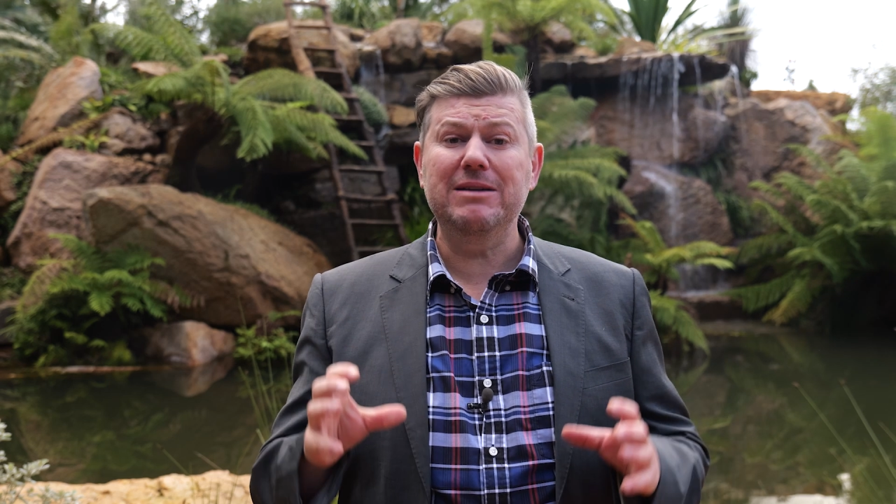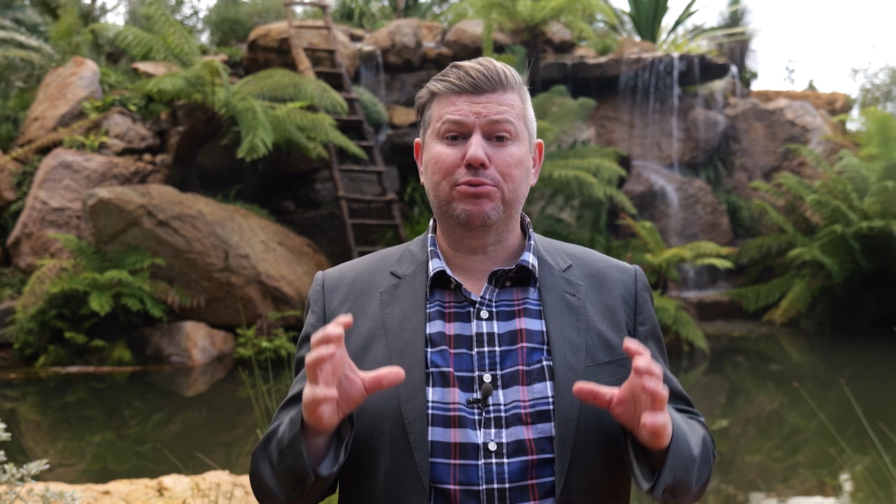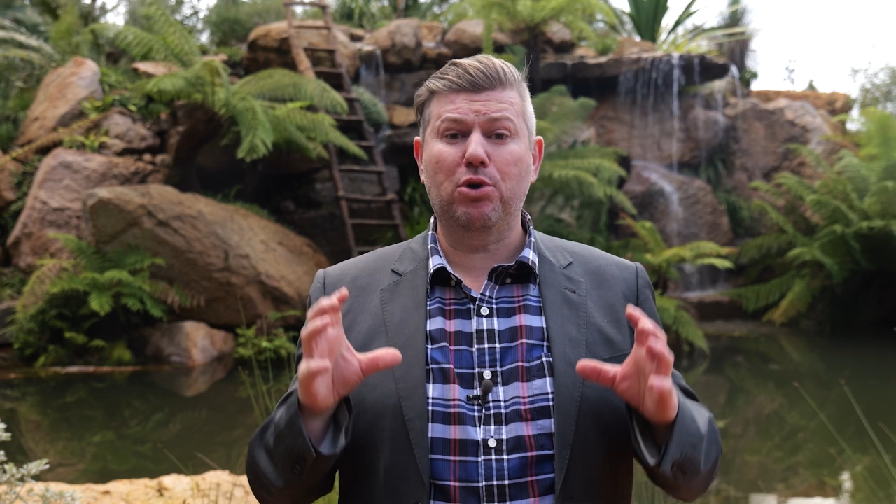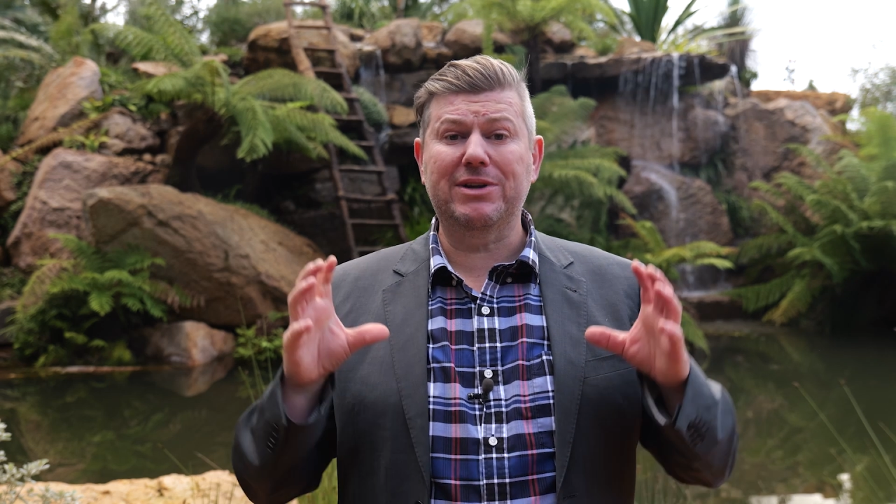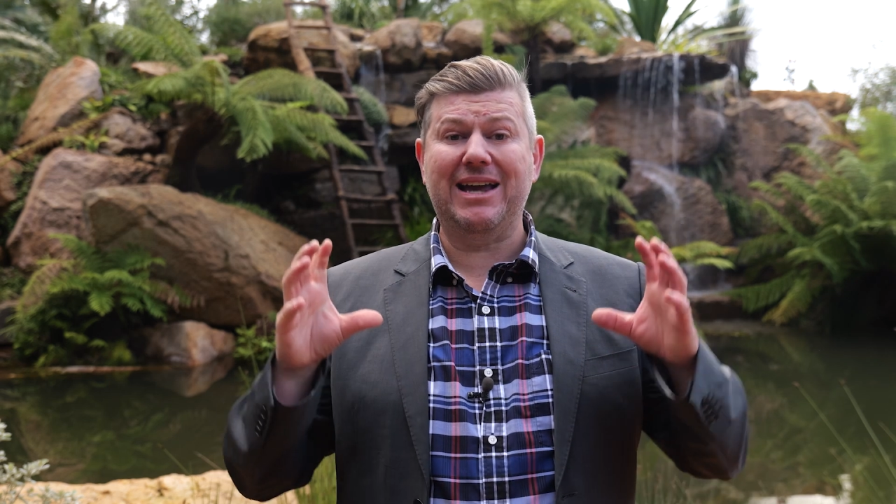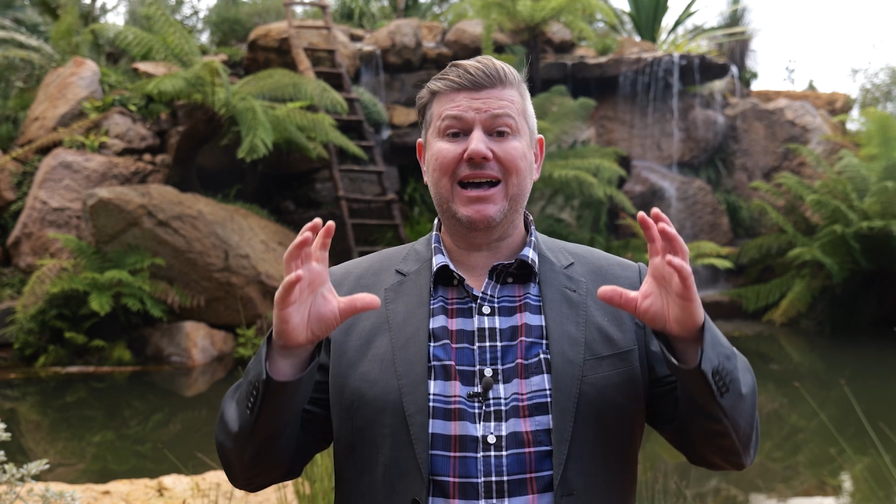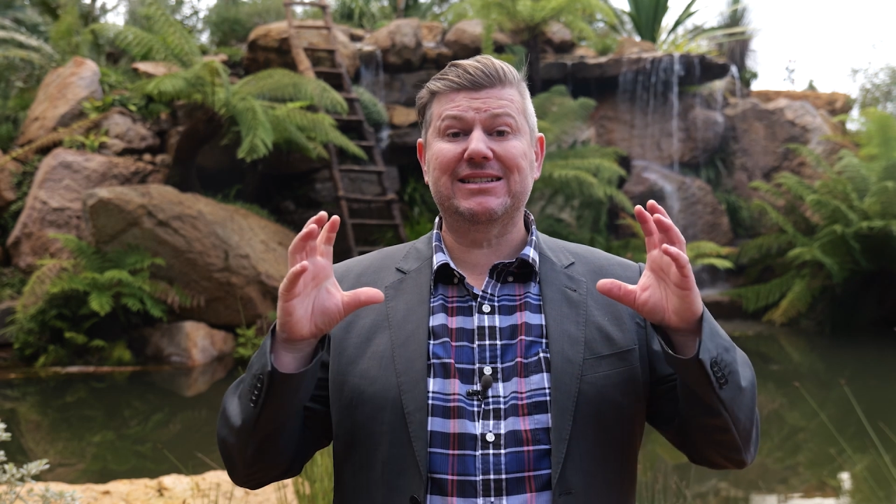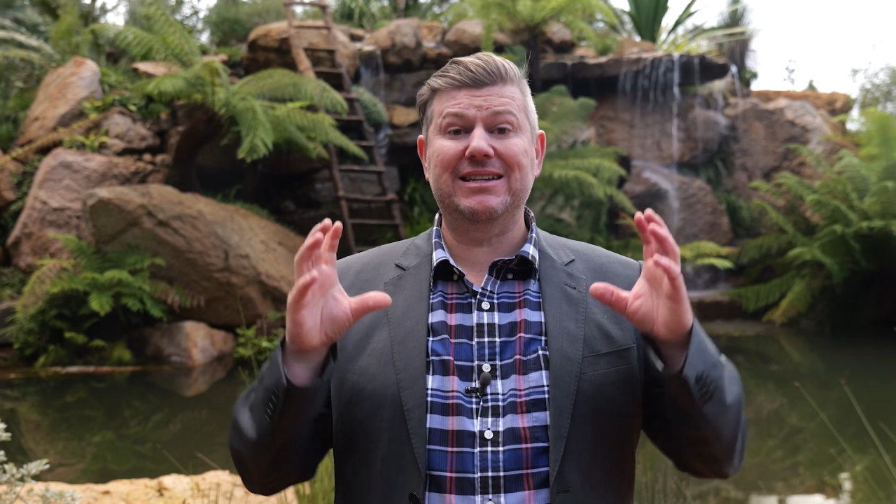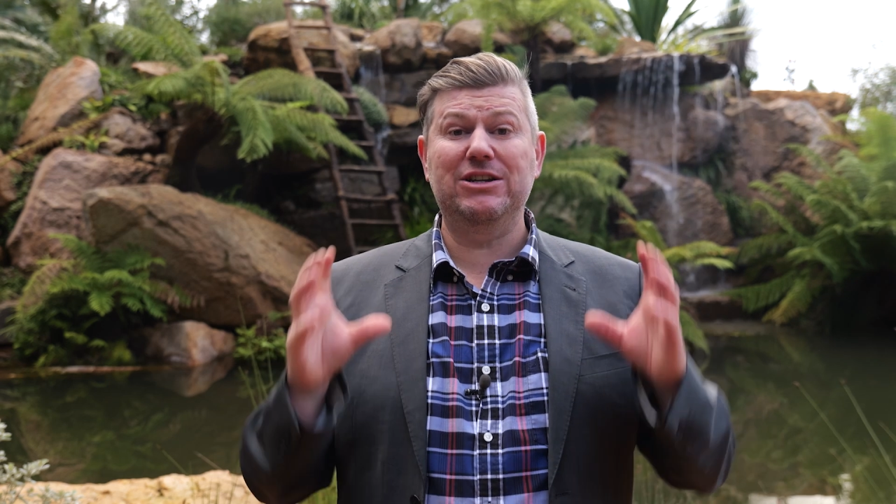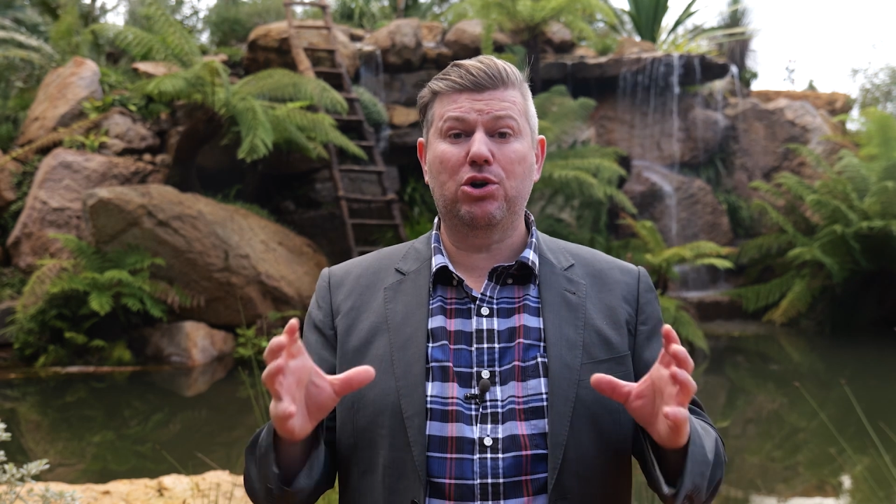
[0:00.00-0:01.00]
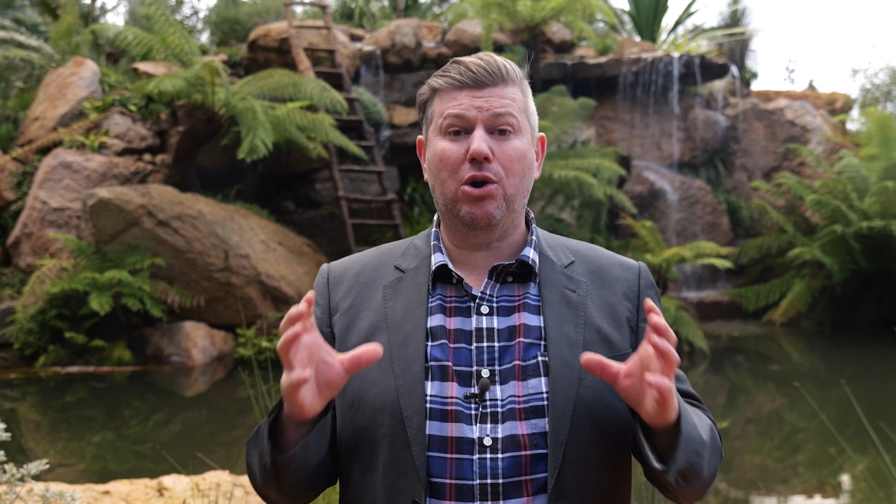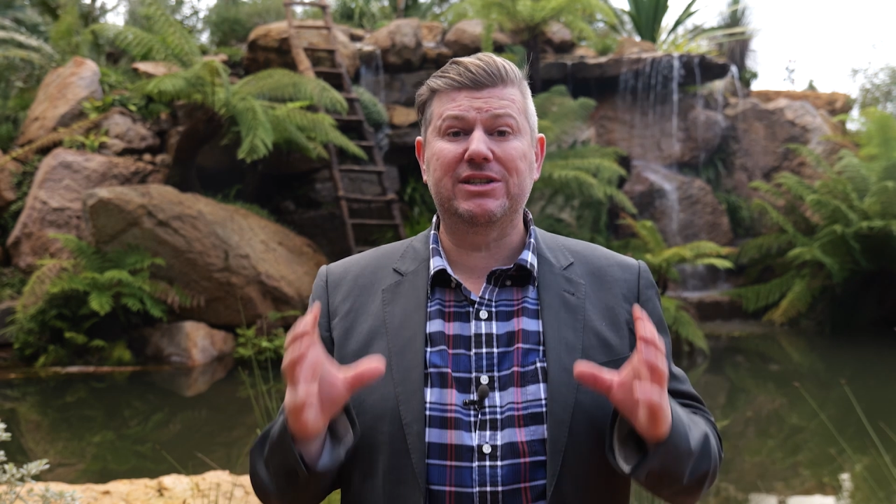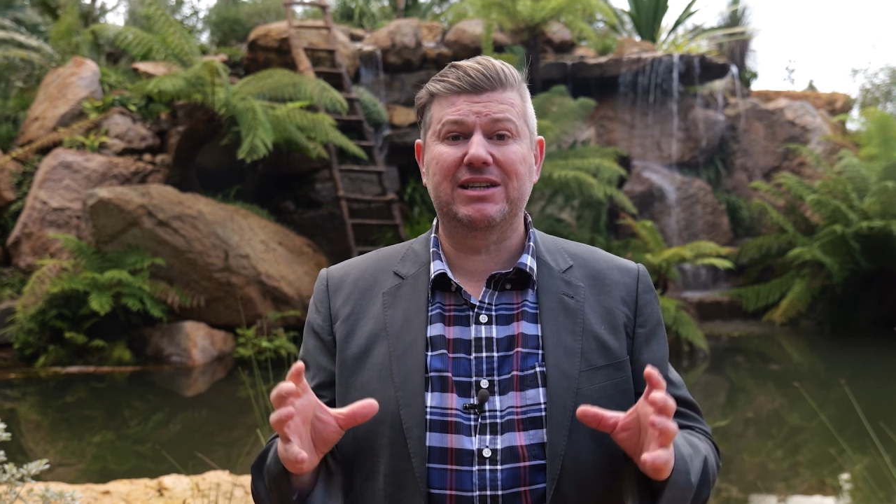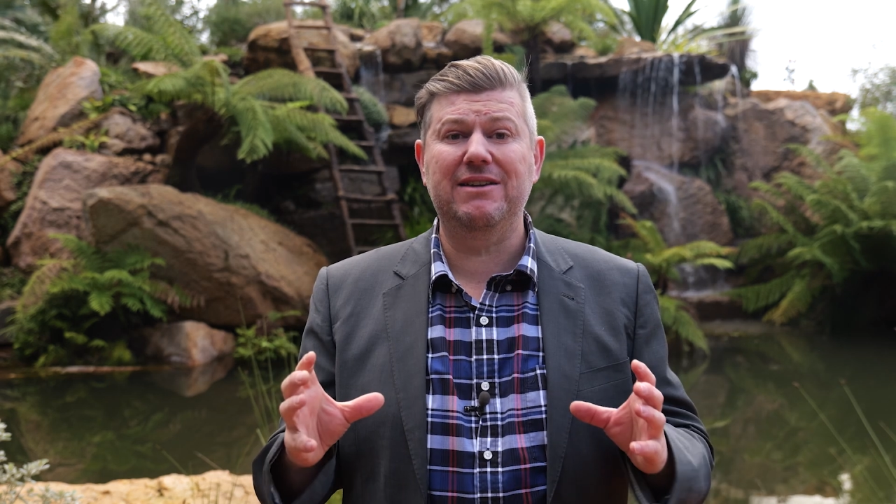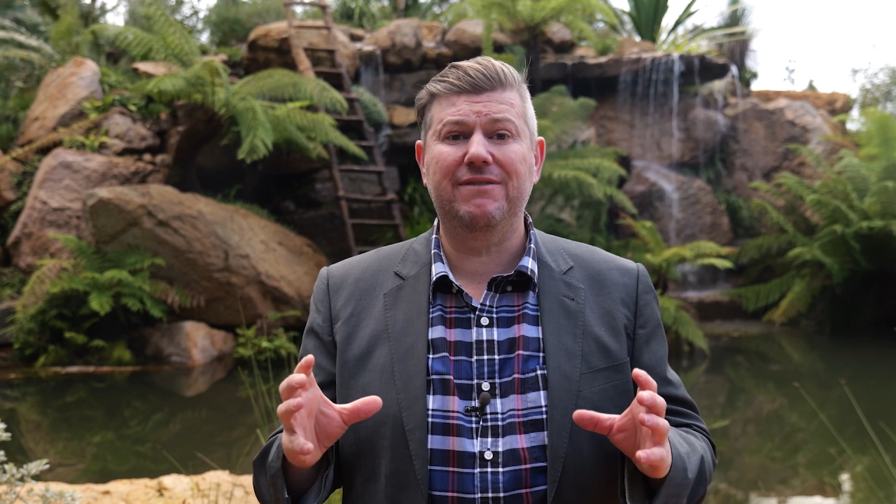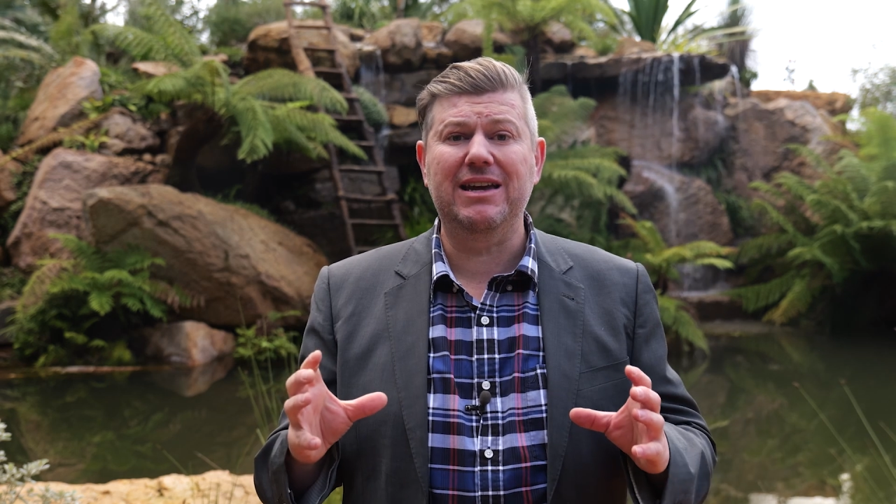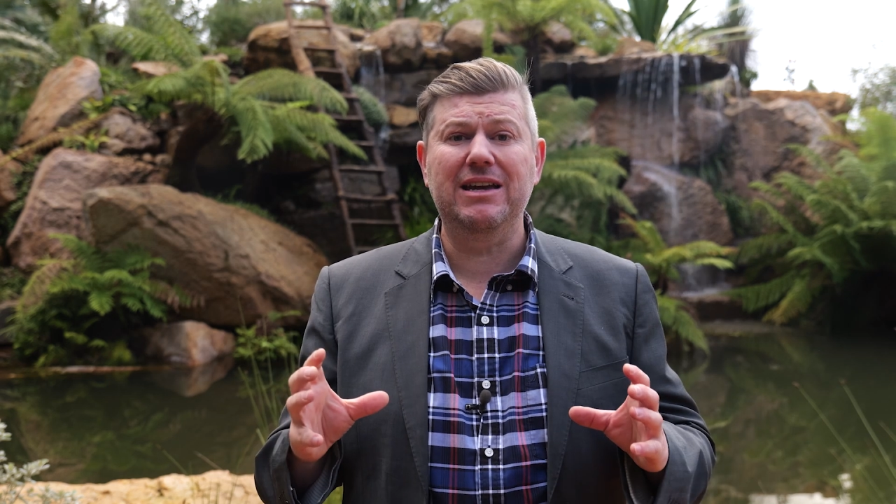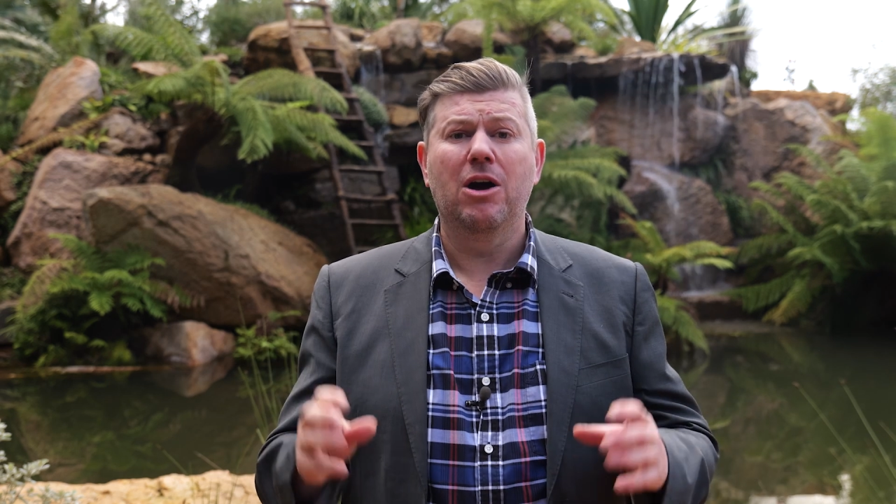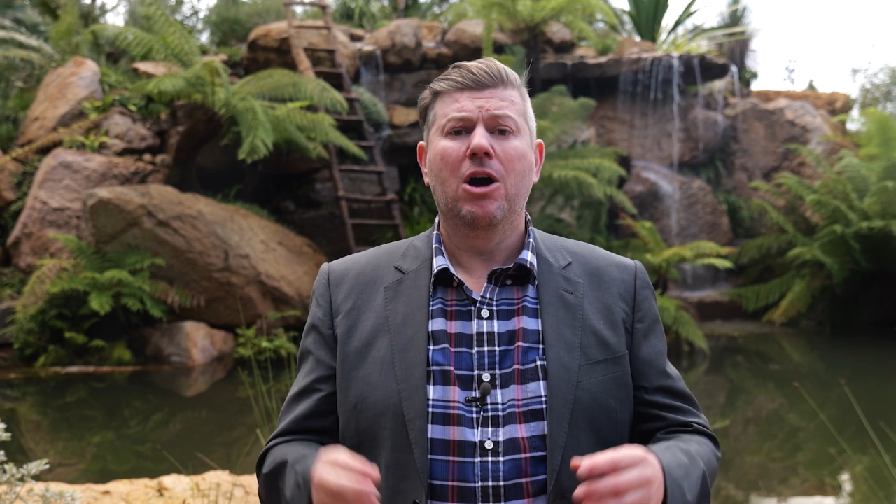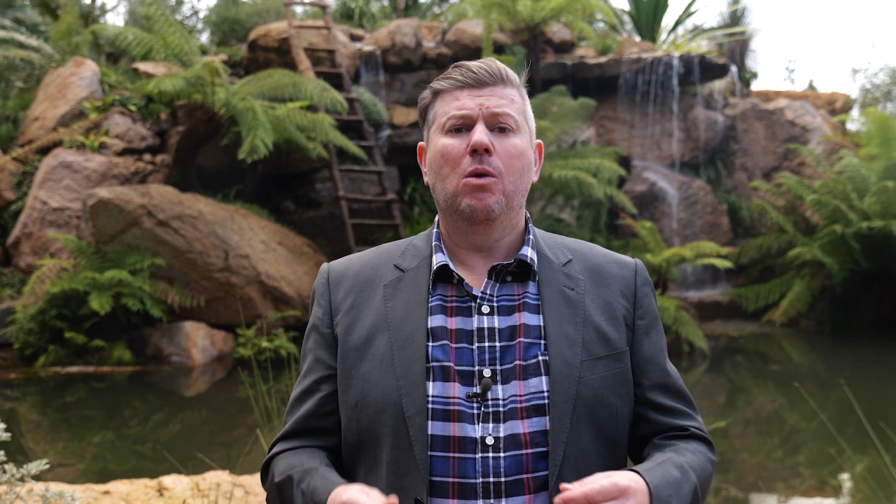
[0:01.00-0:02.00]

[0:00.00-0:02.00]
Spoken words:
broadcasting God TV,